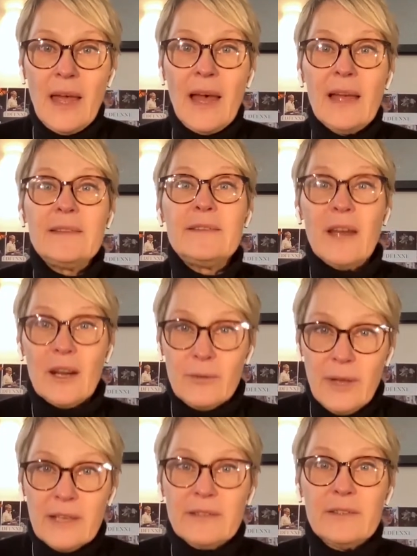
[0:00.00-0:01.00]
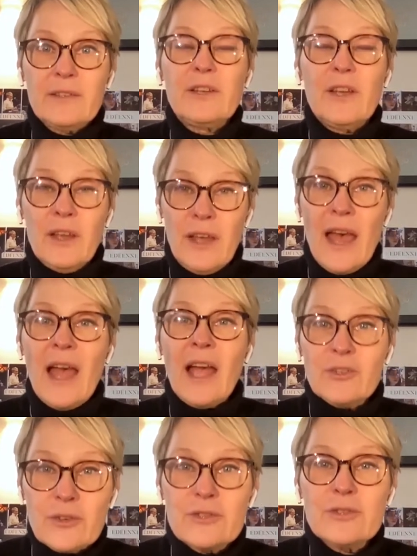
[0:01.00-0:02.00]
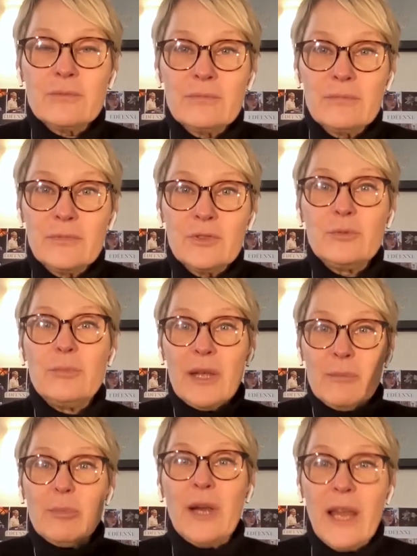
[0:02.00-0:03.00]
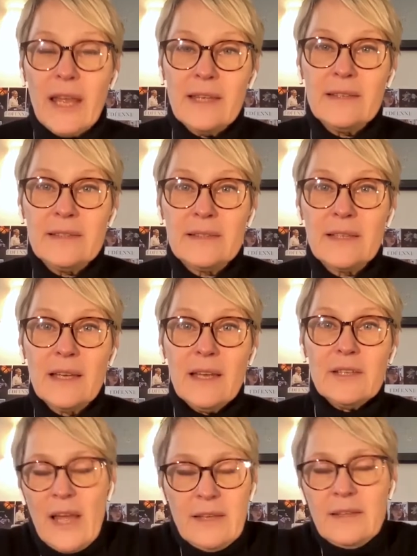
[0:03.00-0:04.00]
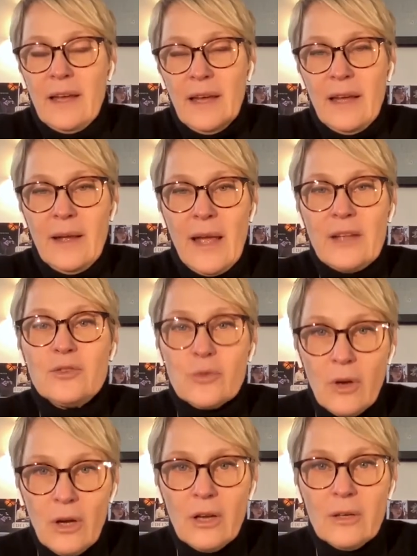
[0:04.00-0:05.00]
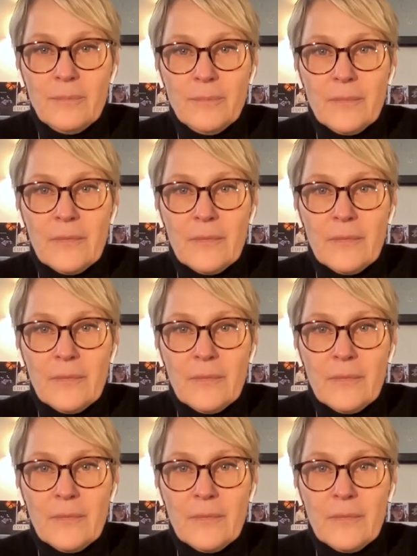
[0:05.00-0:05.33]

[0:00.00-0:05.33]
I directed actors to make plays. I draw.